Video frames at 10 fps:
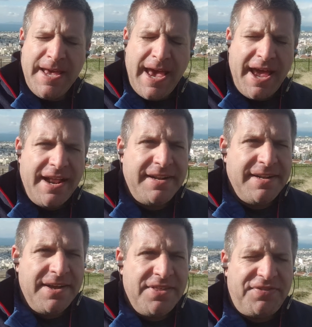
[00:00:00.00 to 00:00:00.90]
And
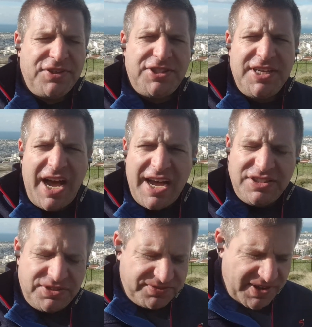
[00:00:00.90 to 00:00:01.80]
the first thing I
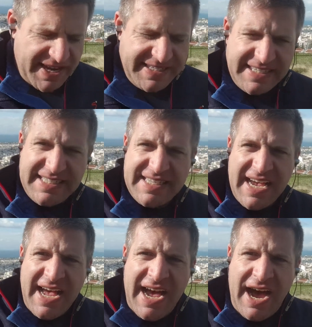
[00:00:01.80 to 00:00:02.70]
had to face is
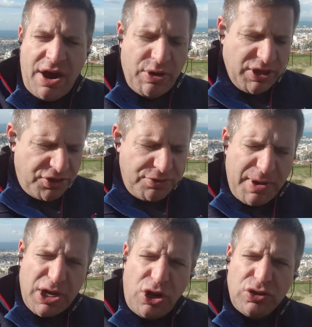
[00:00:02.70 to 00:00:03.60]
I went through
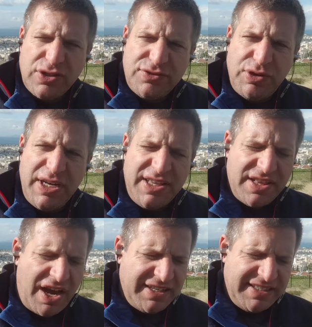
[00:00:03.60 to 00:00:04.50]
my goals of
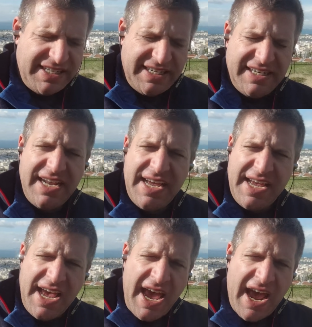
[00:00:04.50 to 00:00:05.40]
2019
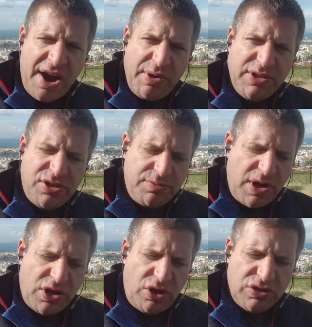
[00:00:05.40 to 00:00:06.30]
and I went through
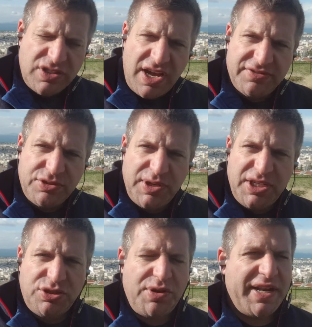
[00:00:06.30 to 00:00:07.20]
my goals now of
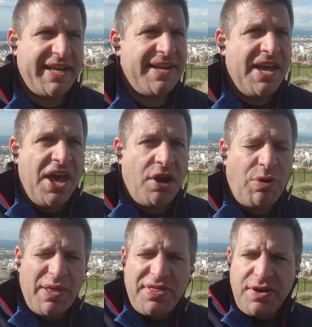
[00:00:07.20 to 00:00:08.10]
2020. And
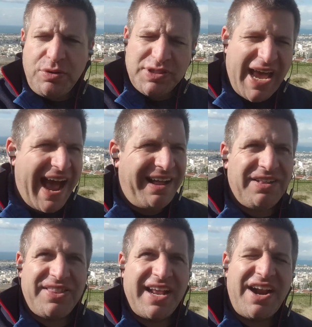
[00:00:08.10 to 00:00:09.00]
one thing was
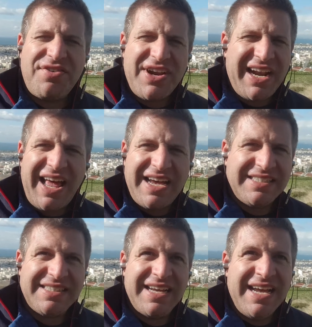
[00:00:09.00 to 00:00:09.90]
health, and I
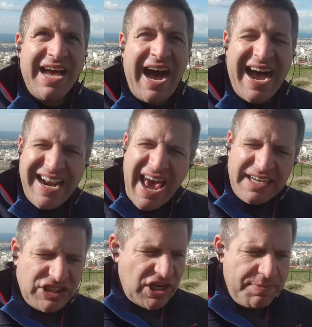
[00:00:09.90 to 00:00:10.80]
realized I'd
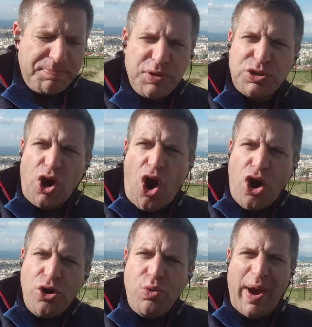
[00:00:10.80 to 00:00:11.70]
actually put
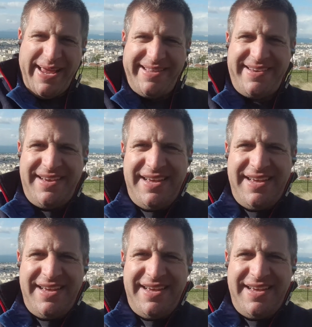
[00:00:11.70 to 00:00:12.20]
on weight.